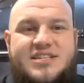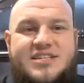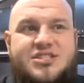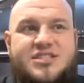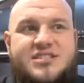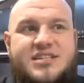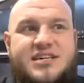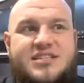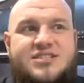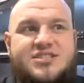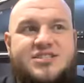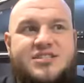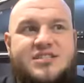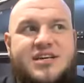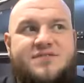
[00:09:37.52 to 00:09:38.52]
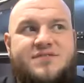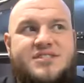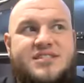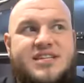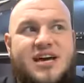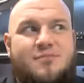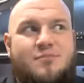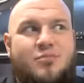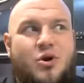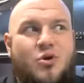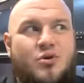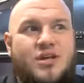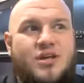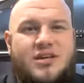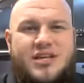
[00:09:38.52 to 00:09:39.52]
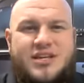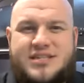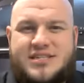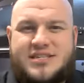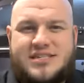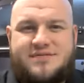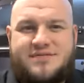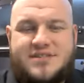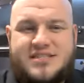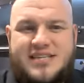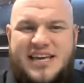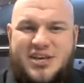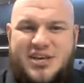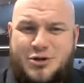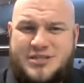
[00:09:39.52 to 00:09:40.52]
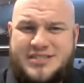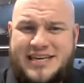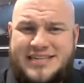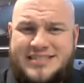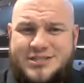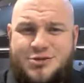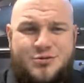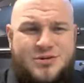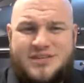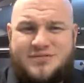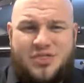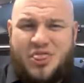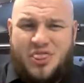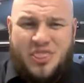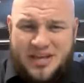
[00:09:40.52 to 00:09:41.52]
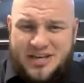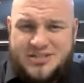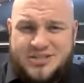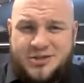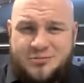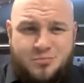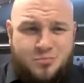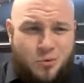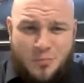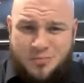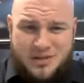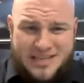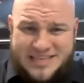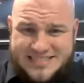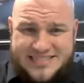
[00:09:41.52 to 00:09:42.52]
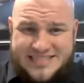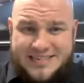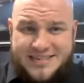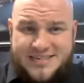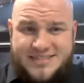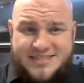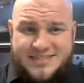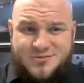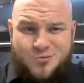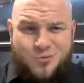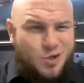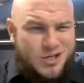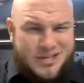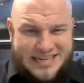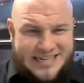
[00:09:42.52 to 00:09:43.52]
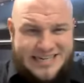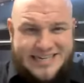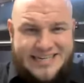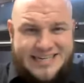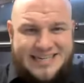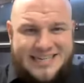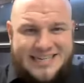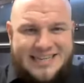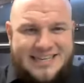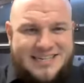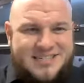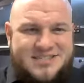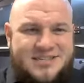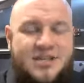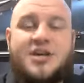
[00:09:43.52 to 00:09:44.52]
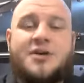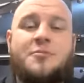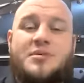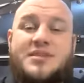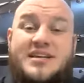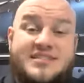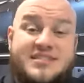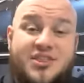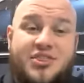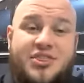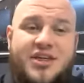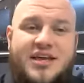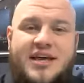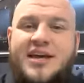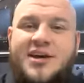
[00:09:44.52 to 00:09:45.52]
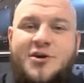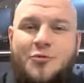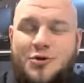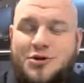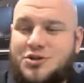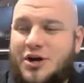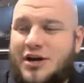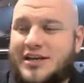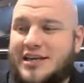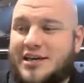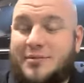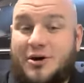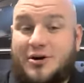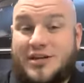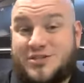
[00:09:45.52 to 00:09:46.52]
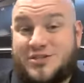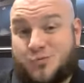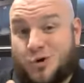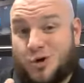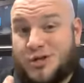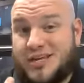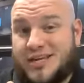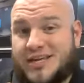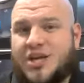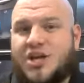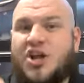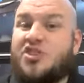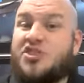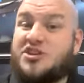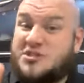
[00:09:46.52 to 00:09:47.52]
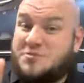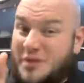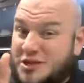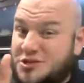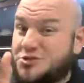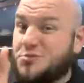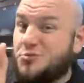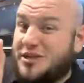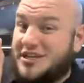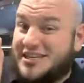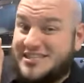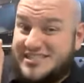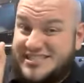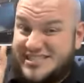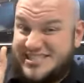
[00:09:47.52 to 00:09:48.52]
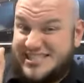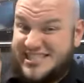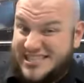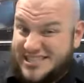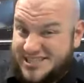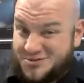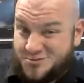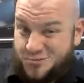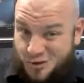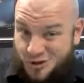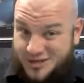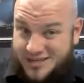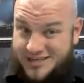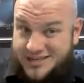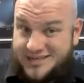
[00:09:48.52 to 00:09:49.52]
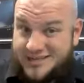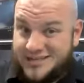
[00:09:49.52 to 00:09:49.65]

It's just if it's not broken, it doesn't even take your attention. You wouldn't even think to replace it because it's working. It doesn't. But that's the thing. We're talking about it's working. The spectrum we can see is working.